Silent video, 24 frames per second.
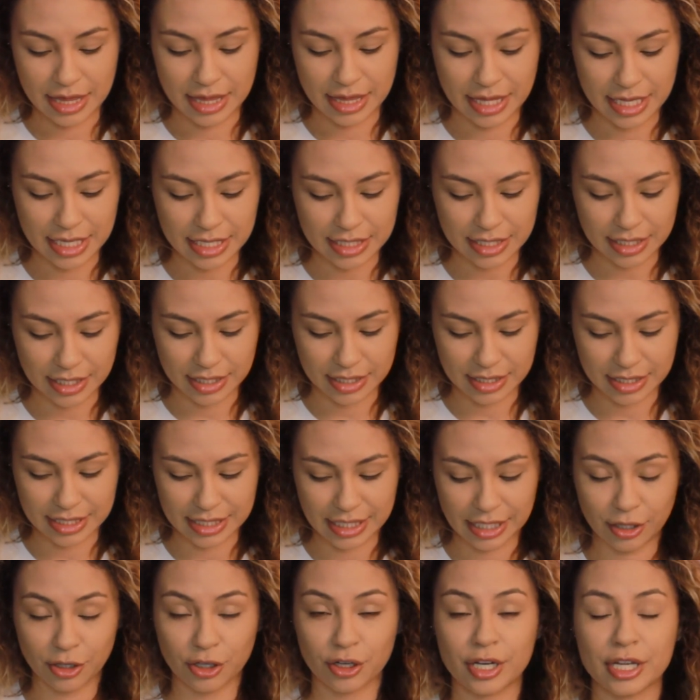This
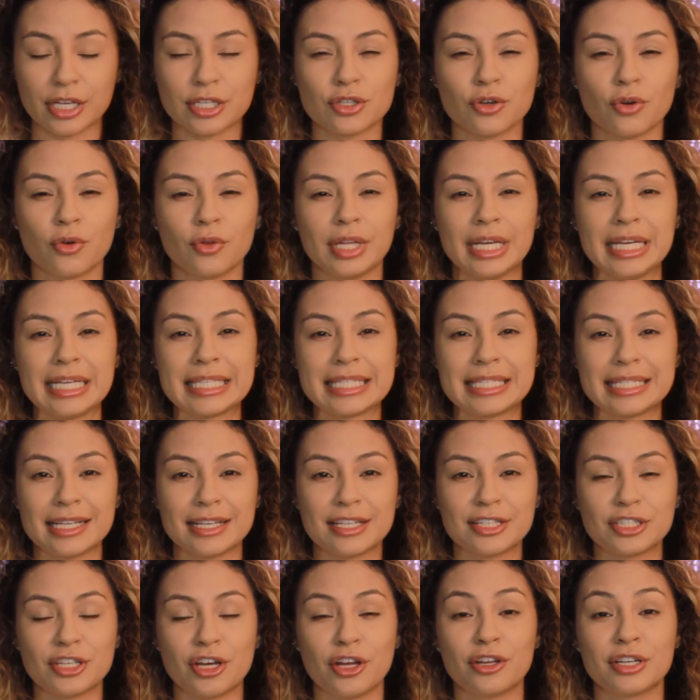concealer is only
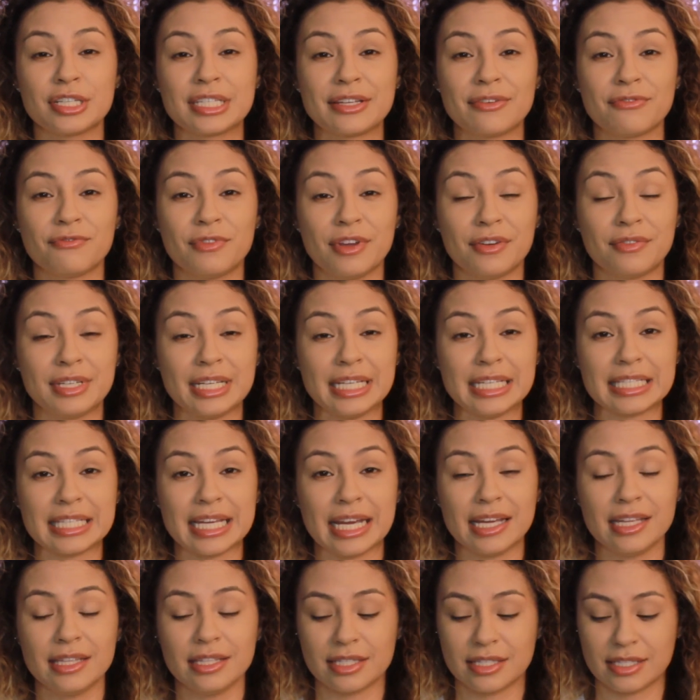
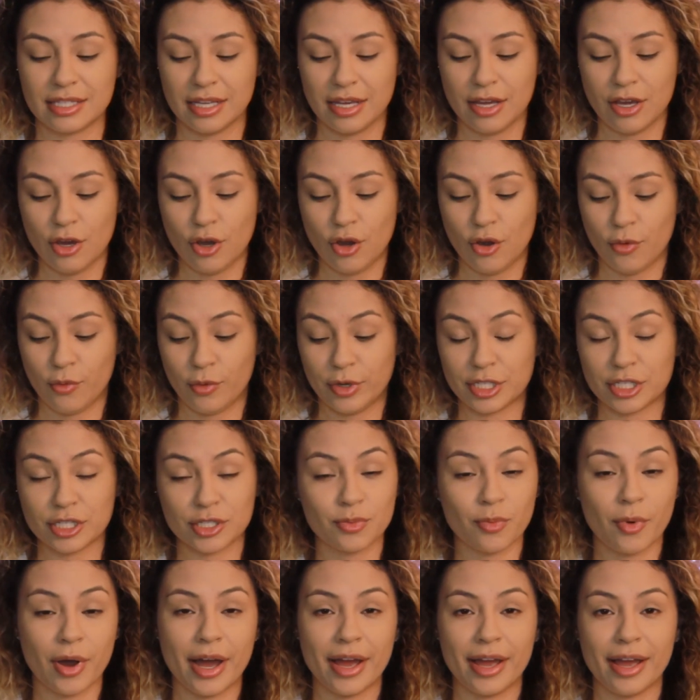$6.50, which is
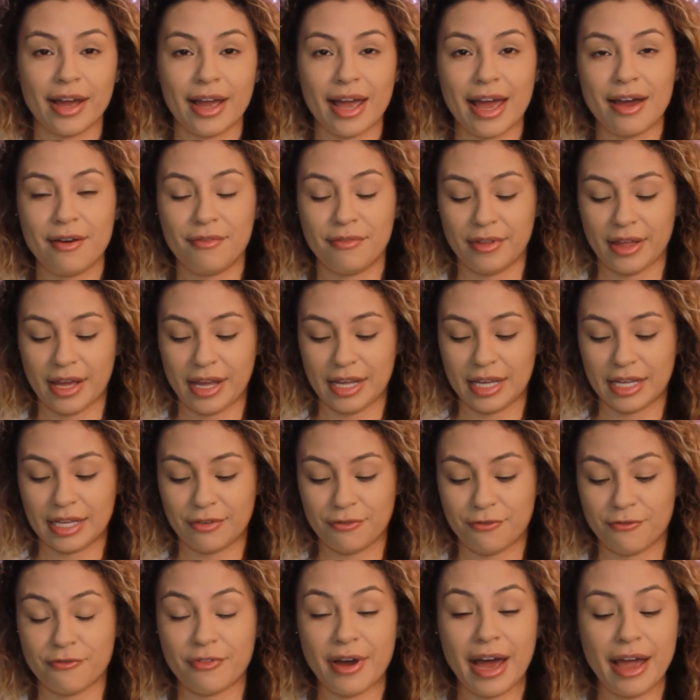why I have like
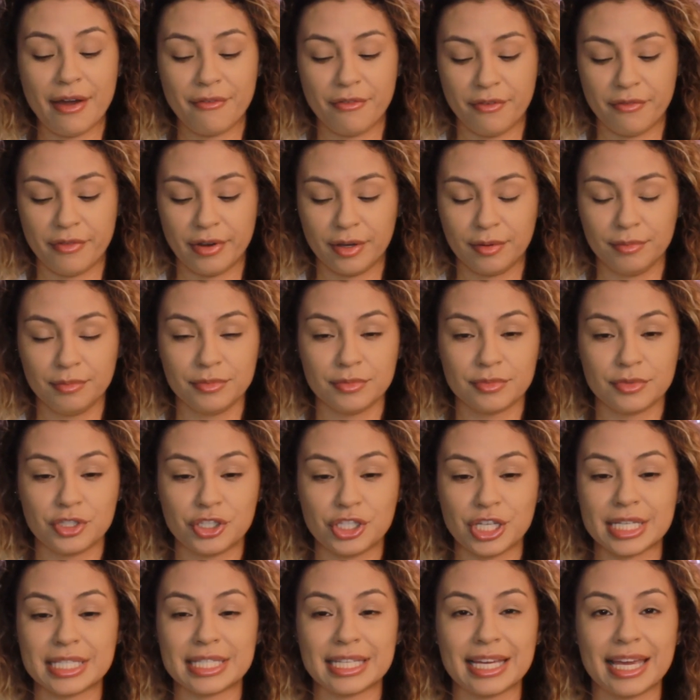5 of them,
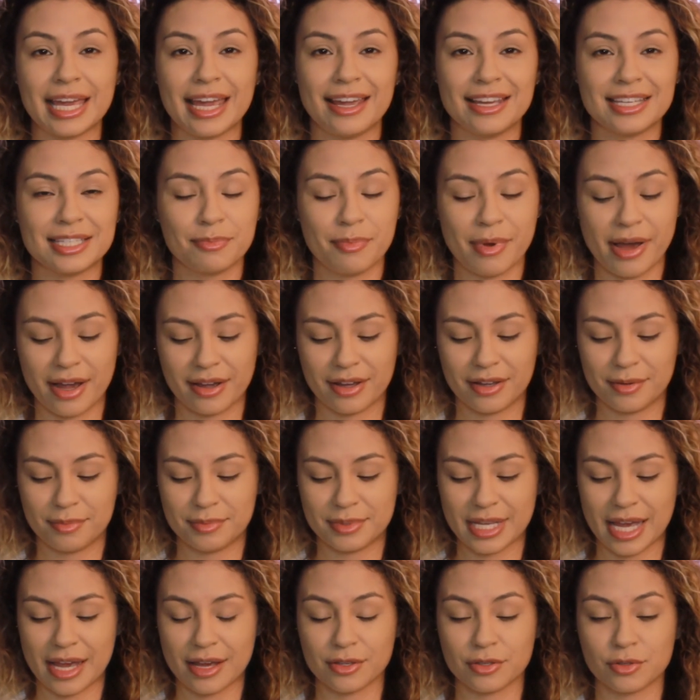just in case
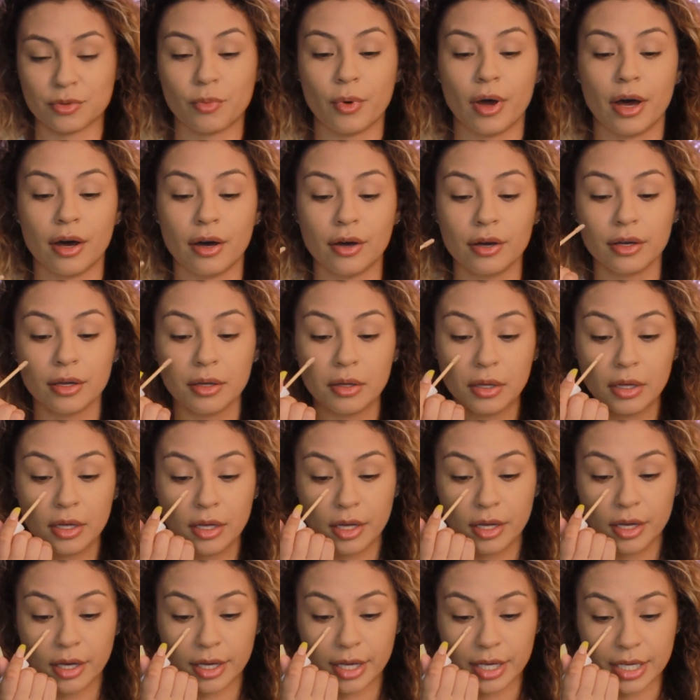backups as well,
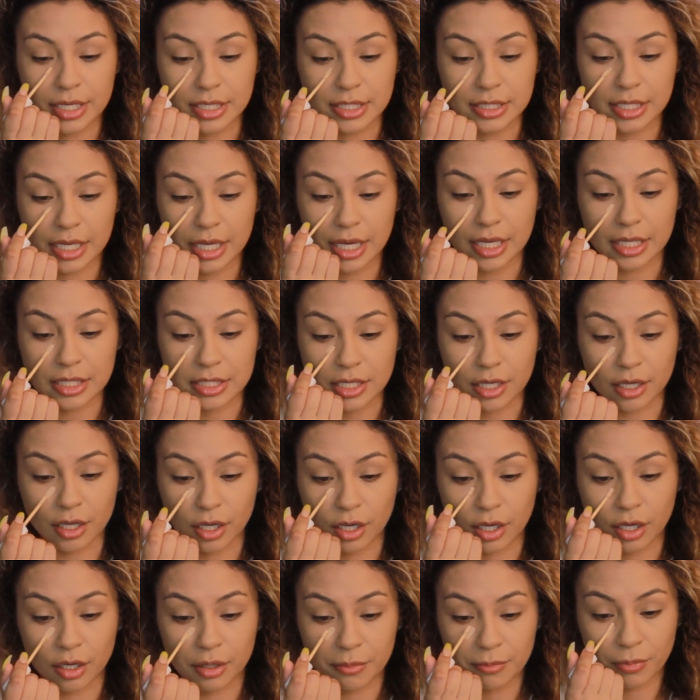because it's a
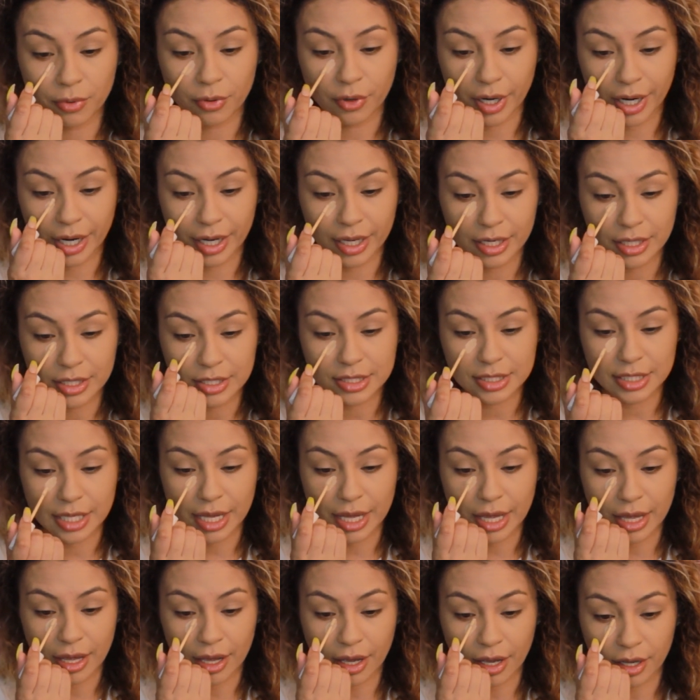good price
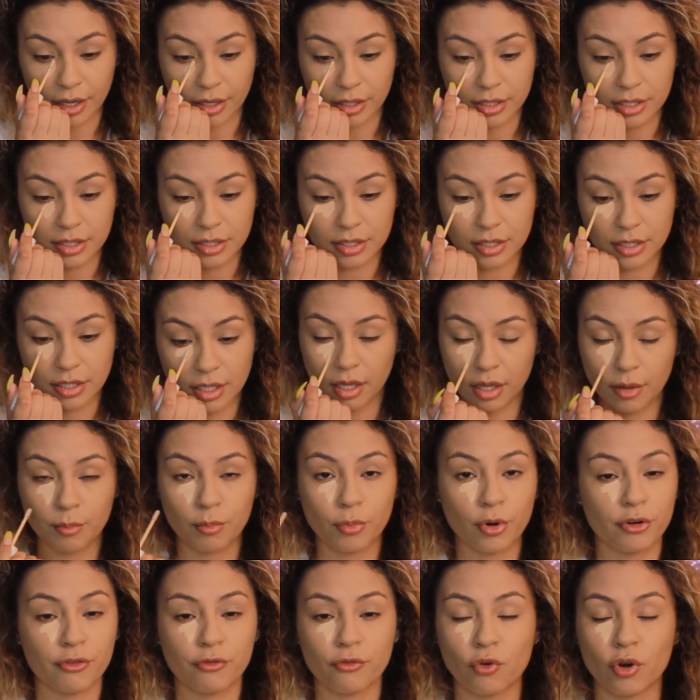and
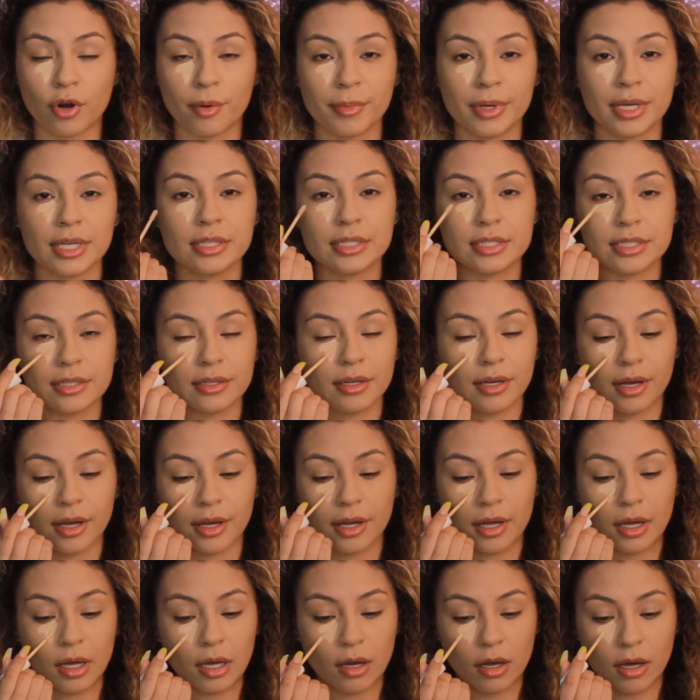performance,
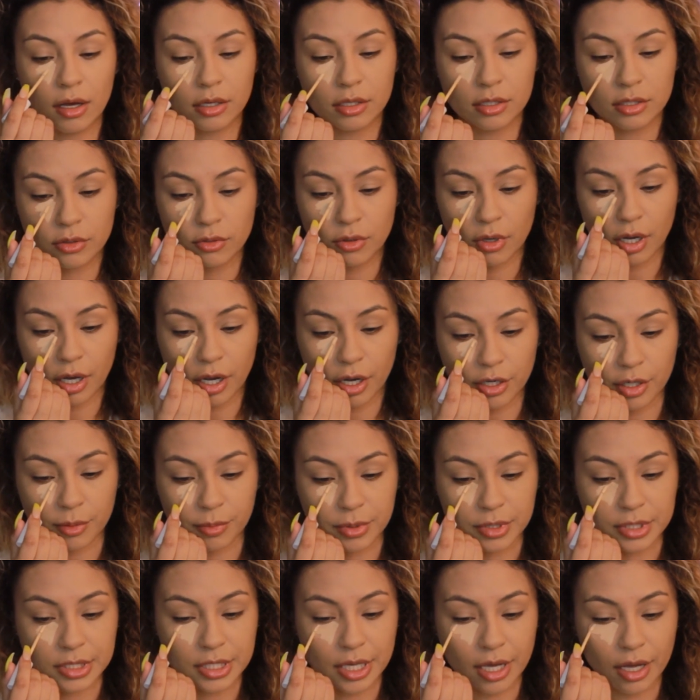
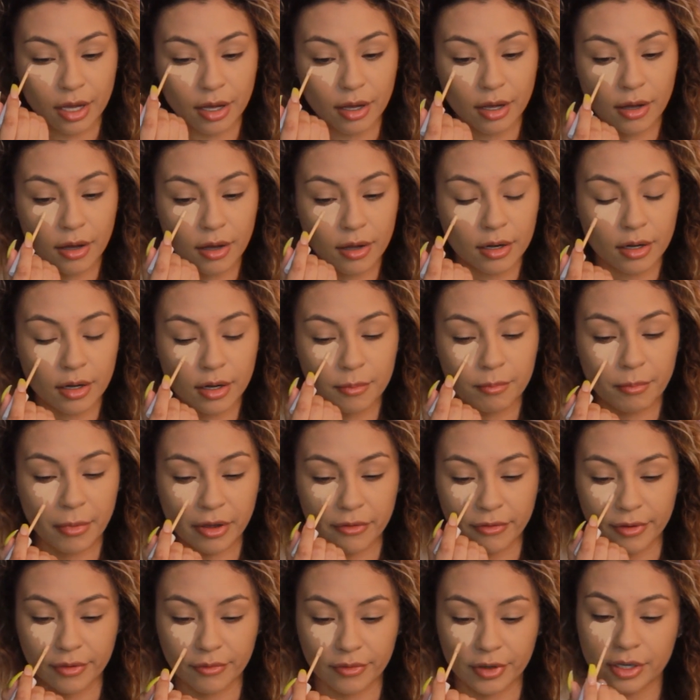100% my
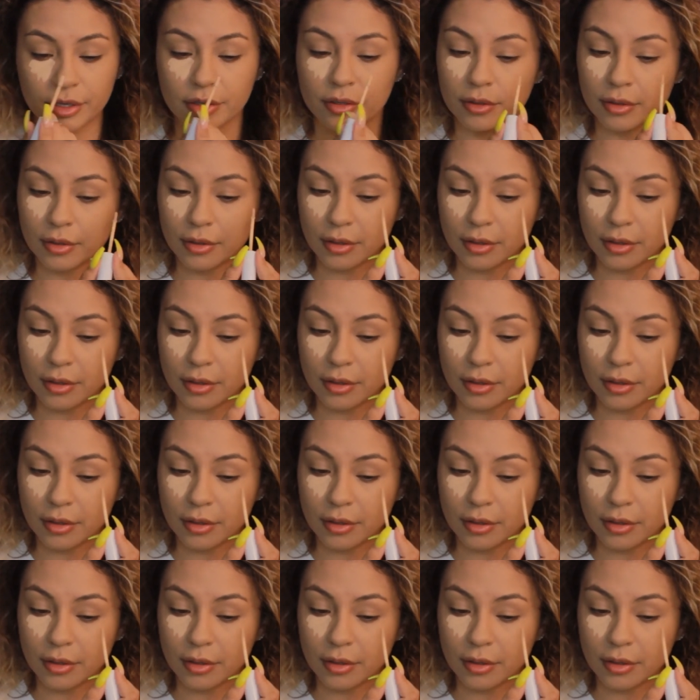favorite.